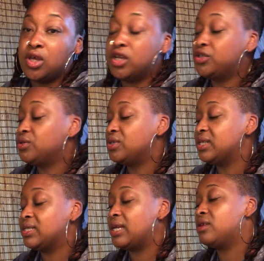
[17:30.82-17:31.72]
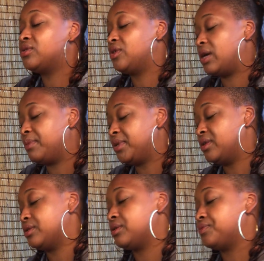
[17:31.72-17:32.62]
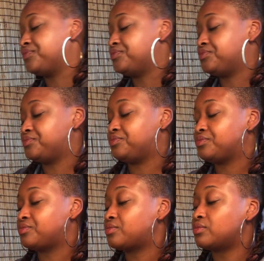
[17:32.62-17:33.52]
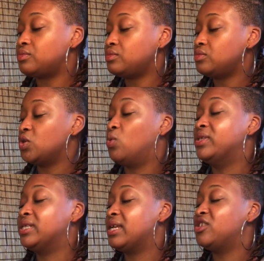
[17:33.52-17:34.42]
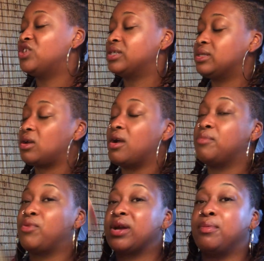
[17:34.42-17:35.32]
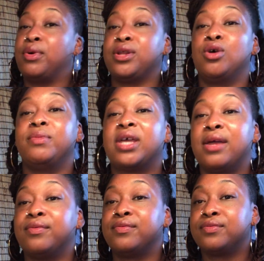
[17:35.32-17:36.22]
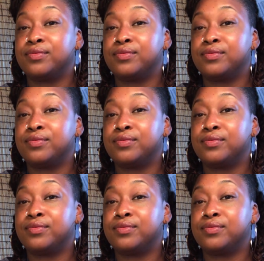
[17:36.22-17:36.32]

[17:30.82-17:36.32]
You're choosing to say no to your happiness. Once again, the Justice card, bringing a point home again.